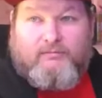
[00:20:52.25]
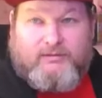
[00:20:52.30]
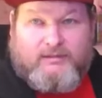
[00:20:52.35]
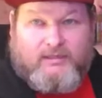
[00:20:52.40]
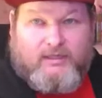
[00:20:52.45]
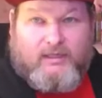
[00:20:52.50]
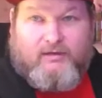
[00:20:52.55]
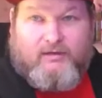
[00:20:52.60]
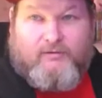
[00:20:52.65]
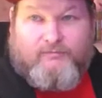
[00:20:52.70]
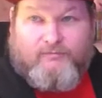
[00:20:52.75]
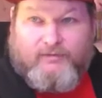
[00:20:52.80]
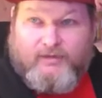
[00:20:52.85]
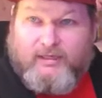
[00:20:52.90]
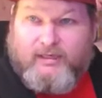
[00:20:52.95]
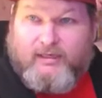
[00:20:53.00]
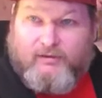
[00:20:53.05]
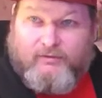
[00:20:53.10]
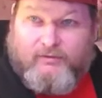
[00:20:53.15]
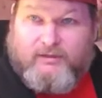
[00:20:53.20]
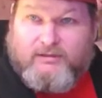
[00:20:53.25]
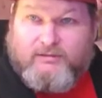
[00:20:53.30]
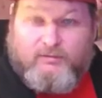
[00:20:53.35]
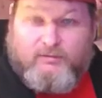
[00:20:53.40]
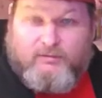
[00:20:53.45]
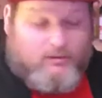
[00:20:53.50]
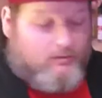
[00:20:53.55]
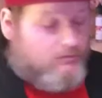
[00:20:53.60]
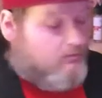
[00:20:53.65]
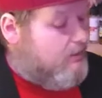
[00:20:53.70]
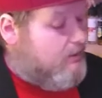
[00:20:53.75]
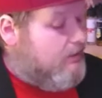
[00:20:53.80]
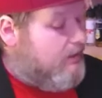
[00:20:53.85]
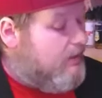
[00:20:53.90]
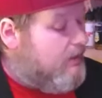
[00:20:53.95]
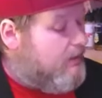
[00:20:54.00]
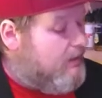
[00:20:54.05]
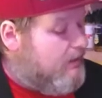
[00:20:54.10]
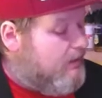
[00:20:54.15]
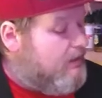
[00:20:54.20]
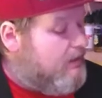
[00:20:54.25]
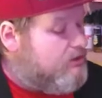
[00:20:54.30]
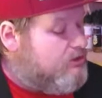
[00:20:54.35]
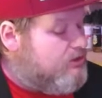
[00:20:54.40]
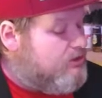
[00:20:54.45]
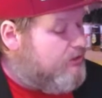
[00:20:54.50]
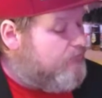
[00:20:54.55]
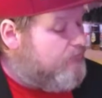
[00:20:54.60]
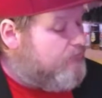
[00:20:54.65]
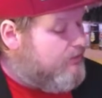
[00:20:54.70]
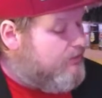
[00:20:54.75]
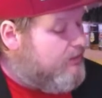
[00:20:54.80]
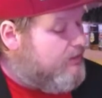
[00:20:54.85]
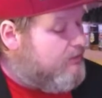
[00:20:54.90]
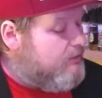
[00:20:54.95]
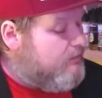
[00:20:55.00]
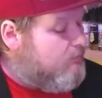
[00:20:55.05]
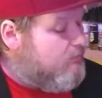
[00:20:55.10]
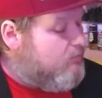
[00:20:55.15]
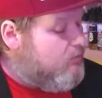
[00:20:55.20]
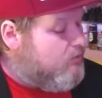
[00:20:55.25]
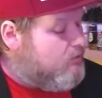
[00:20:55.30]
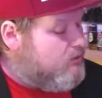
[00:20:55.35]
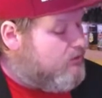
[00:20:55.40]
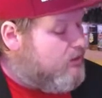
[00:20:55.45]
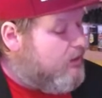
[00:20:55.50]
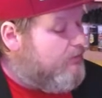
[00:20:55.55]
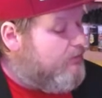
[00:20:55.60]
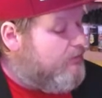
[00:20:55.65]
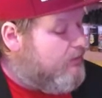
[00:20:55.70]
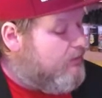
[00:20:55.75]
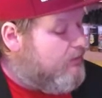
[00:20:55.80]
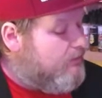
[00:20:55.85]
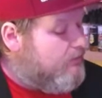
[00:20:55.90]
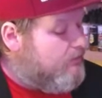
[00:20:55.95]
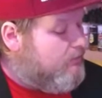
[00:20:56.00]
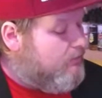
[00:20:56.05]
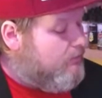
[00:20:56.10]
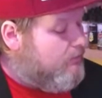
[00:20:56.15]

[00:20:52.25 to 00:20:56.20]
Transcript: See, I can read it on this one. I can actually read what's going on.